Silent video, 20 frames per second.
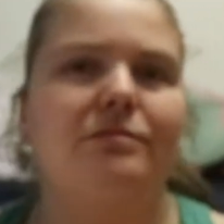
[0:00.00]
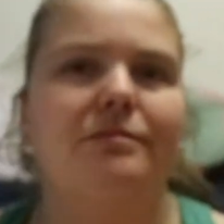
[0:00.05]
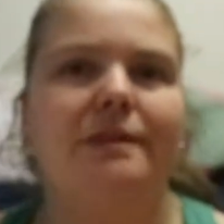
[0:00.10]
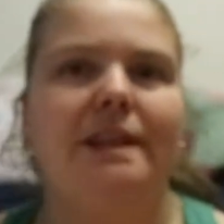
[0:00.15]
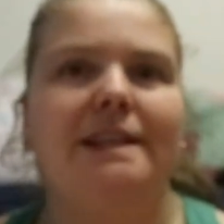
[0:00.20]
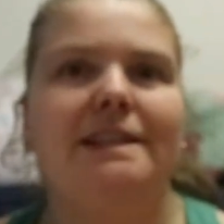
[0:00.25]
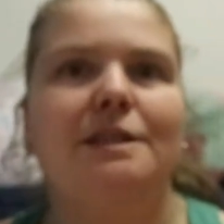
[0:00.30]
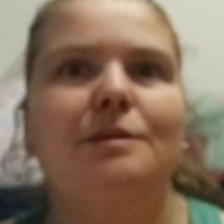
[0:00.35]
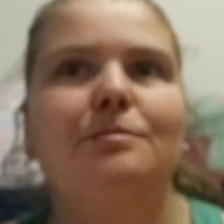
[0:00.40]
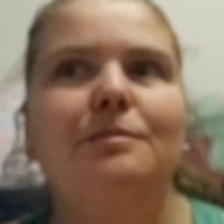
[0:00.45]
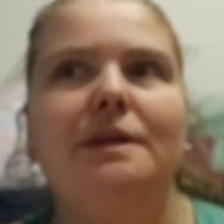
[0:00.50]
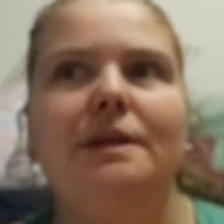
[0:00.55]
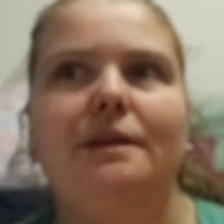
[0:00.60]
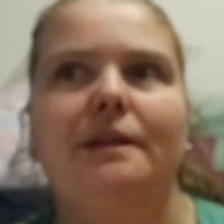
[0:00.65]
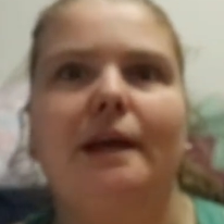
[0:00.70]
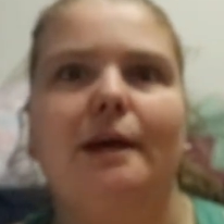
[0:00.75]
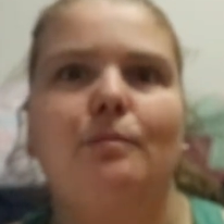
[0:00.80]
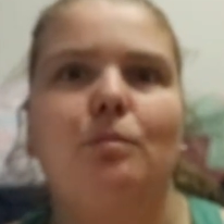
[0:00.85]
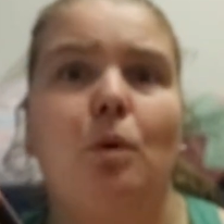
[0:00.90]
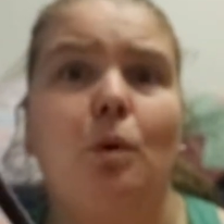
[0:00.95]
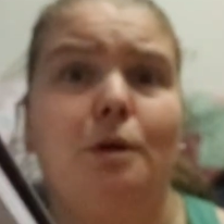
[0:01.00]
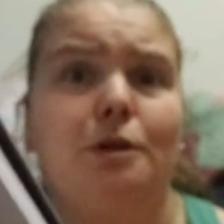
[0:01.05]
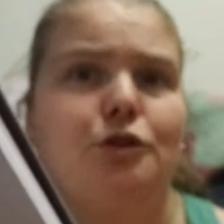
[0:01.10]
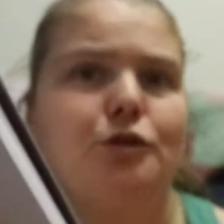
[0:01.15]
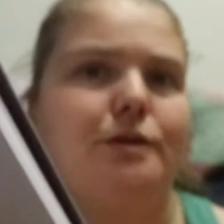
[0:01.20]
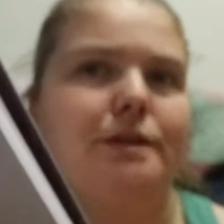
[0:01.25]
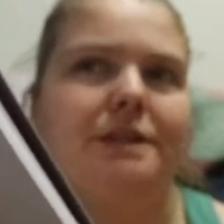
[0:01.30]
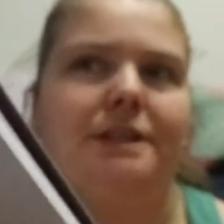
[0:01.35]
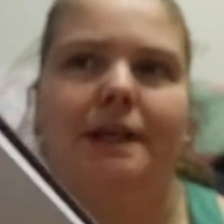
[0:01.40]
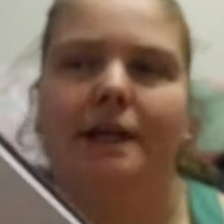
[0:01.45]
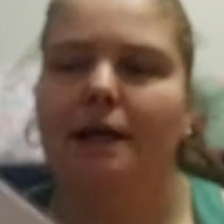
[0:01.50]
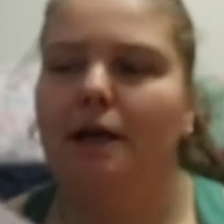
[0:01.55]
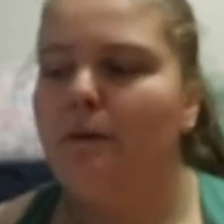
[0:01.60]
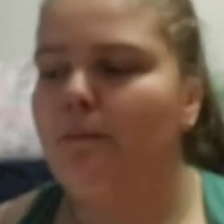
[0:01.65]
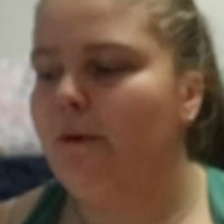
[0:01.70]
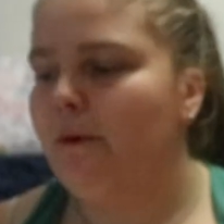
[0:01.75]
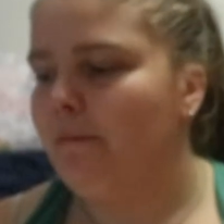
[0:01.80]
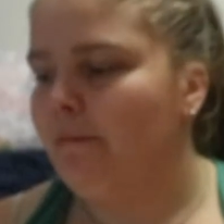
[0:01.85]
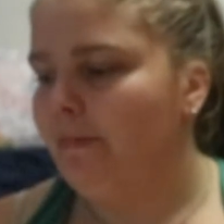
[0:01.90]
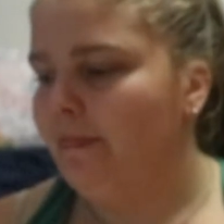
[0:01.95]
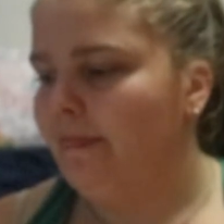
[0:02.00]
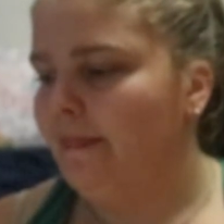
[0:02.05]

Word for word: like to me, like poetry setup,